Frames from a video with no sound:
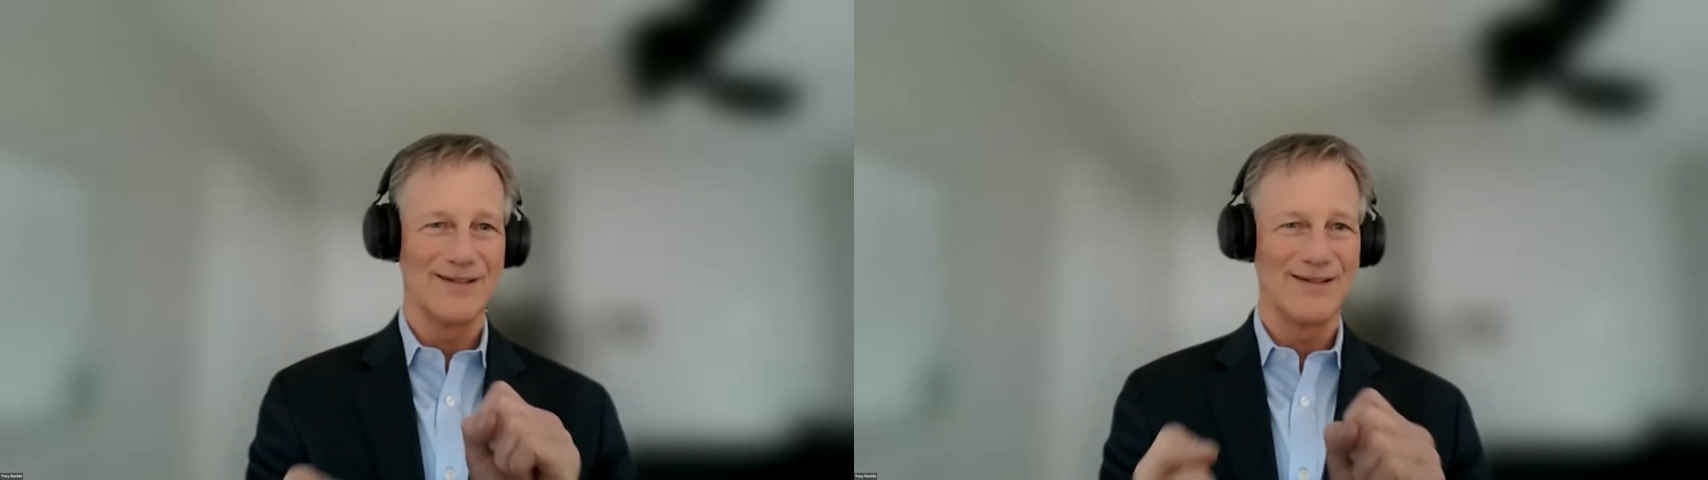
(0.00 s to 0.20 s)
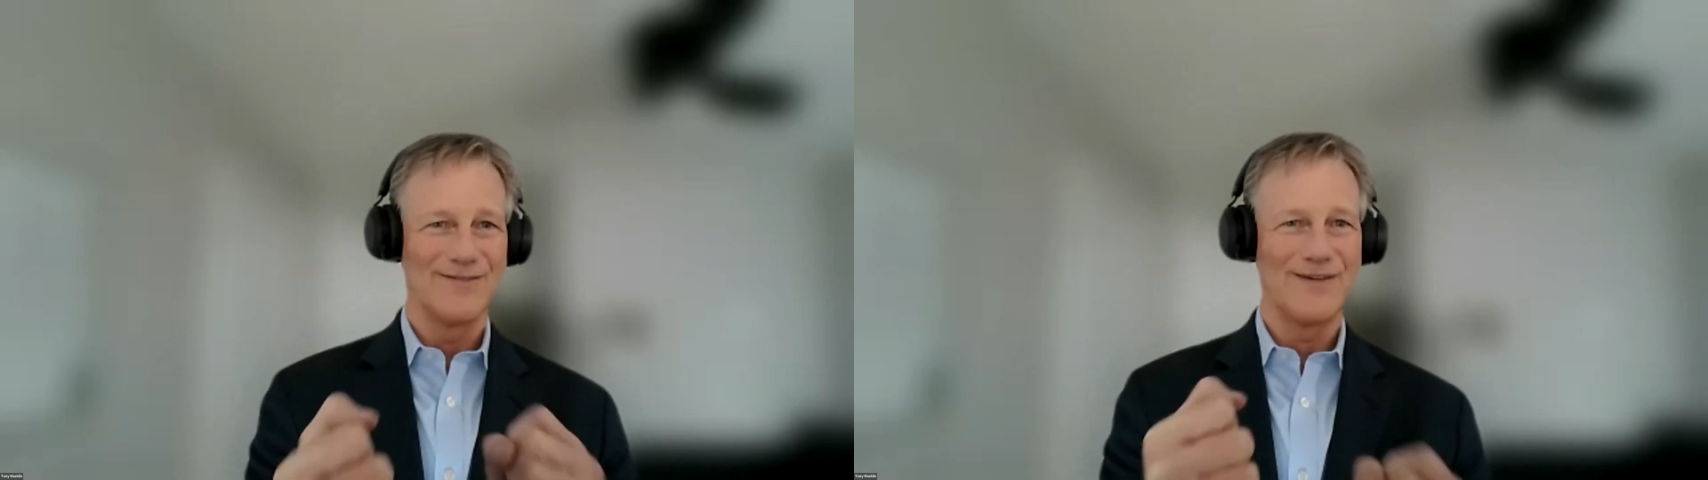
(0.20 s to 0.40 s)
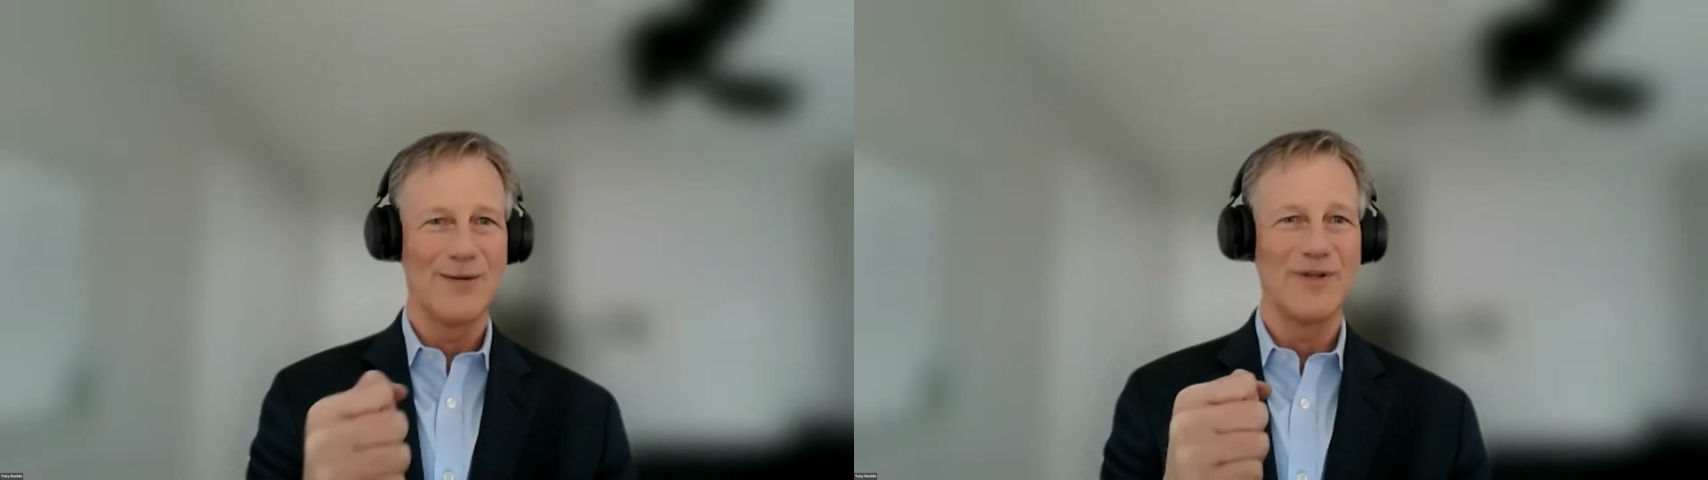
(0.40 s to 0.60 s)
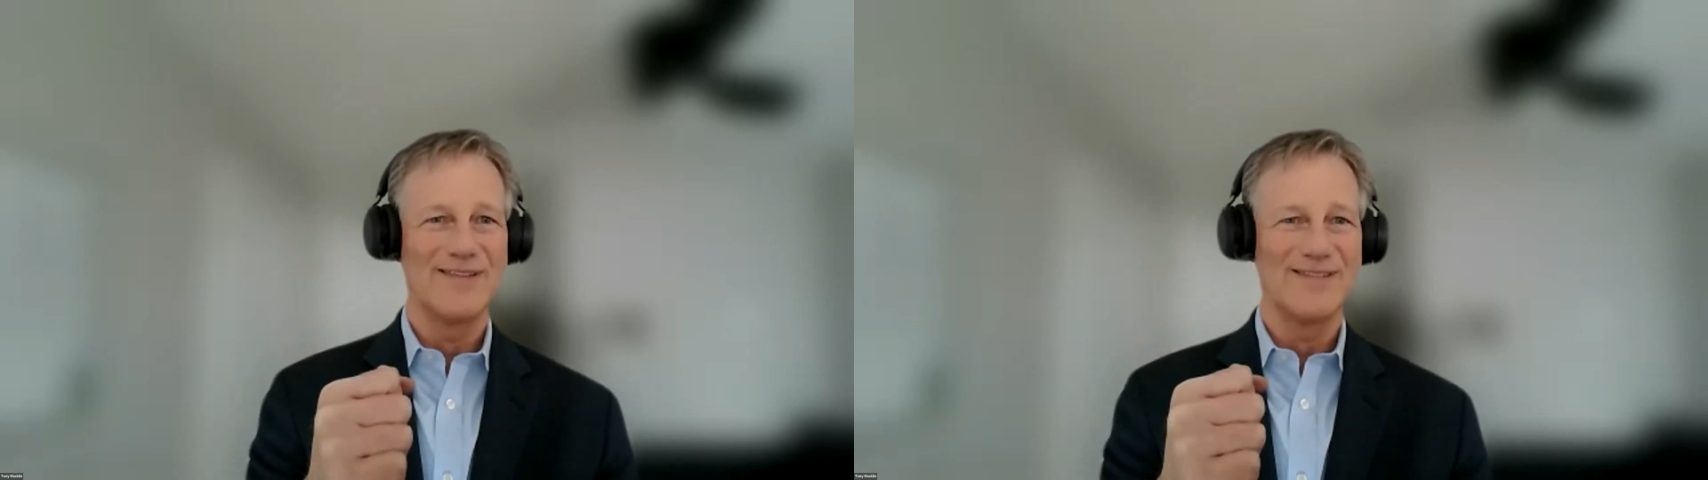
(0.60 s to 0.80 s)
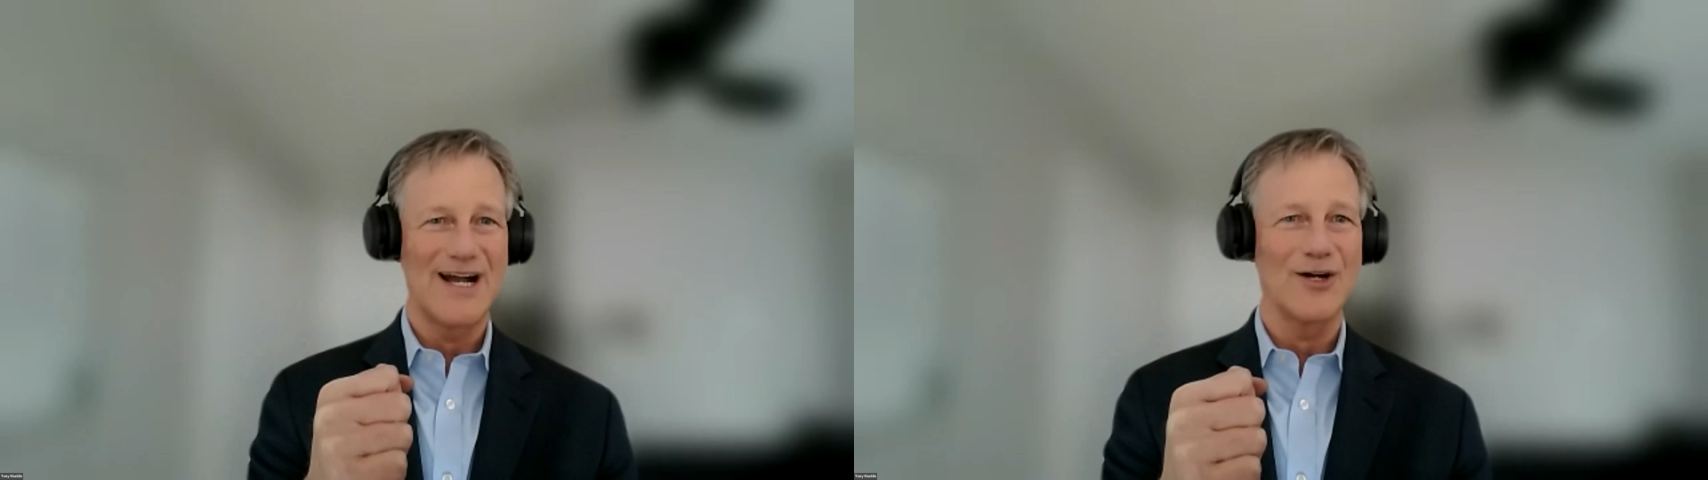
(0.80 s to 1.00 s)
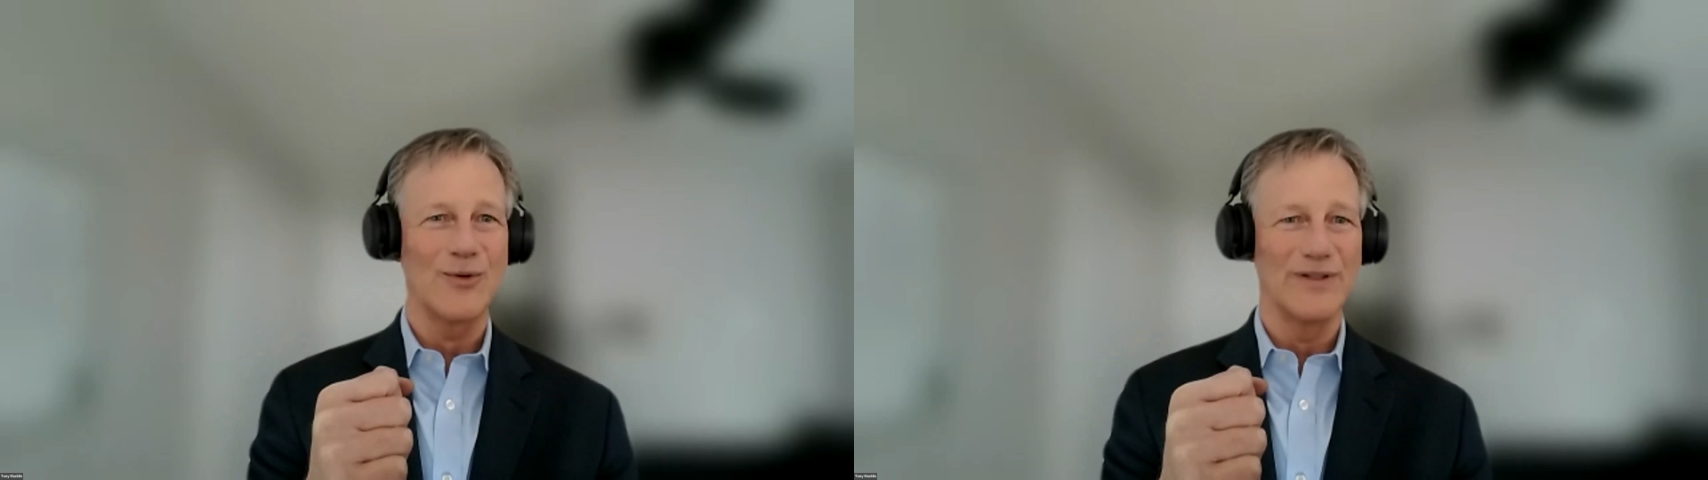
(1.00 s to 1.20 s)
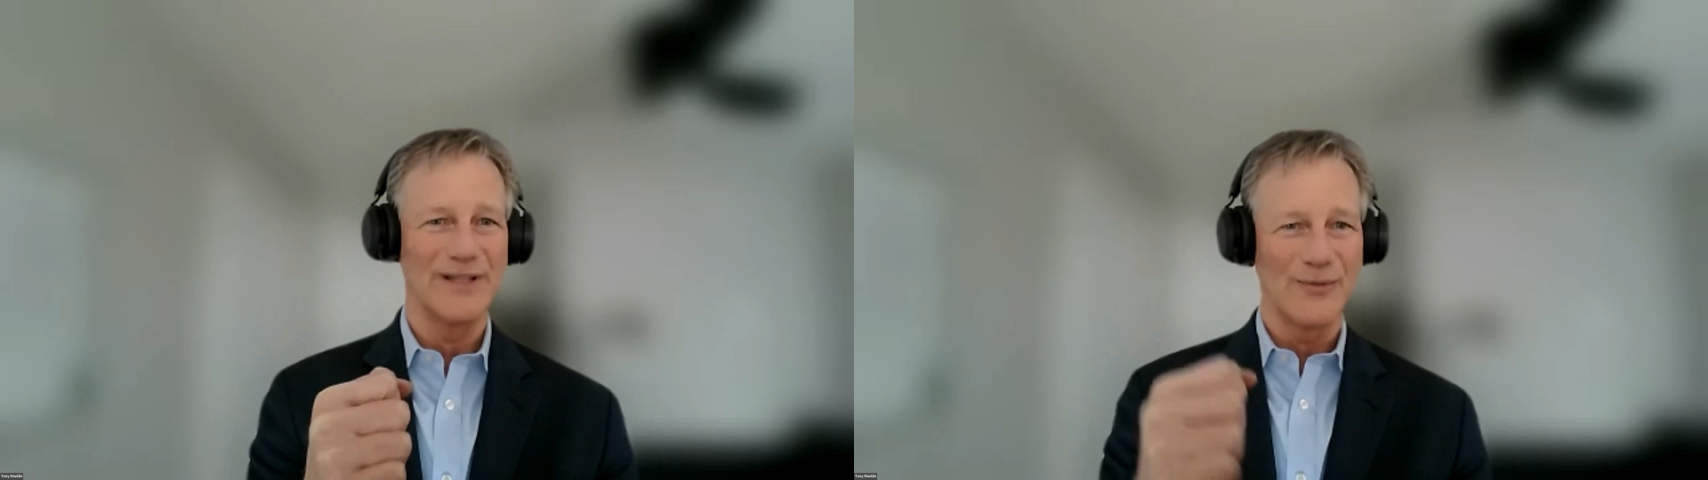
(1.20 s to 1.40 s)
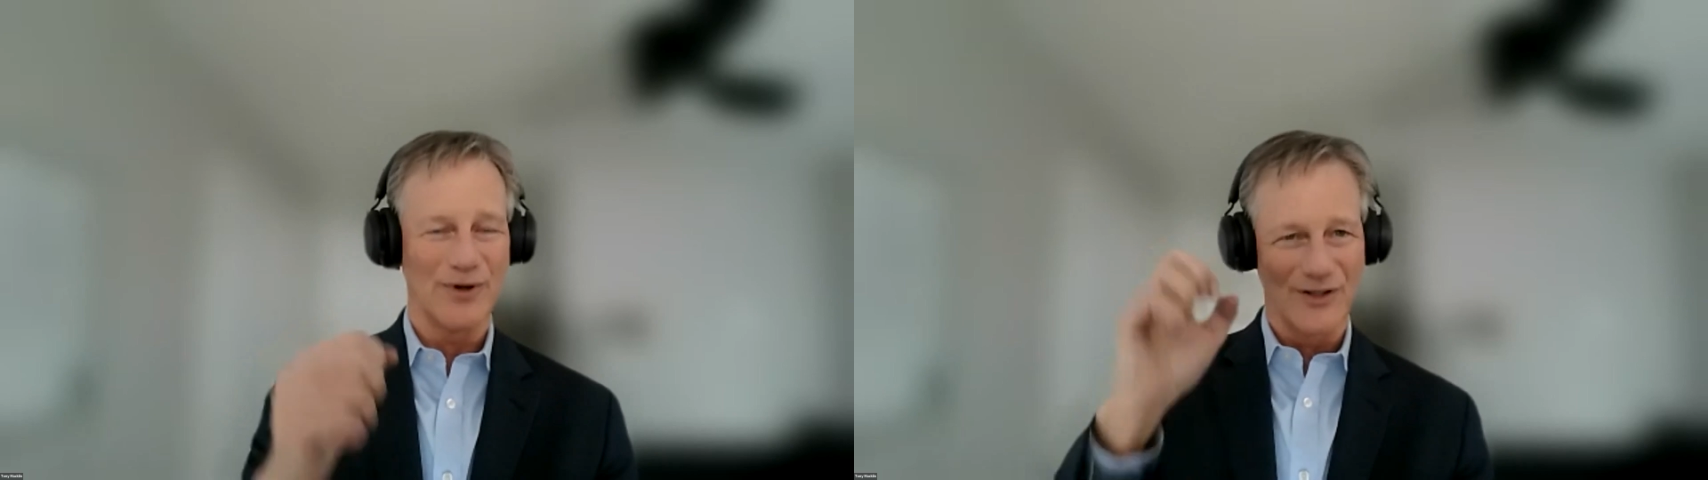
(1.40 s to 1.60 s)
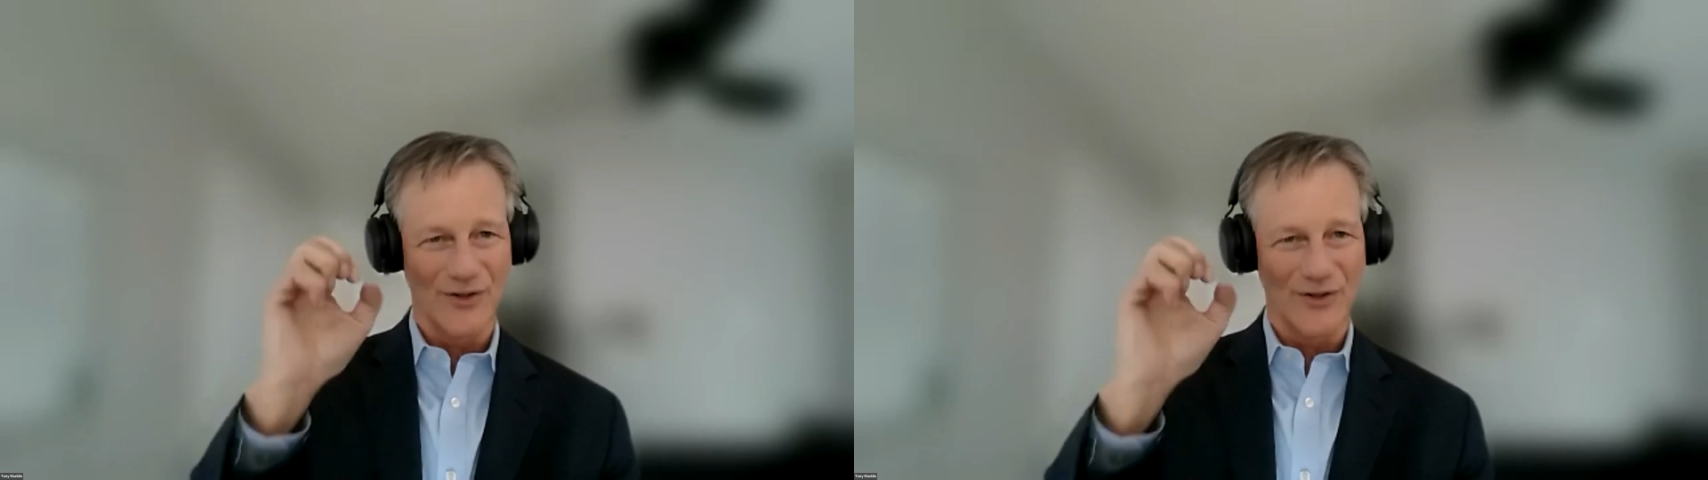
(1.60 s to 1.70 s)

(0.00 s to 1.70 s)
That families tackle when they want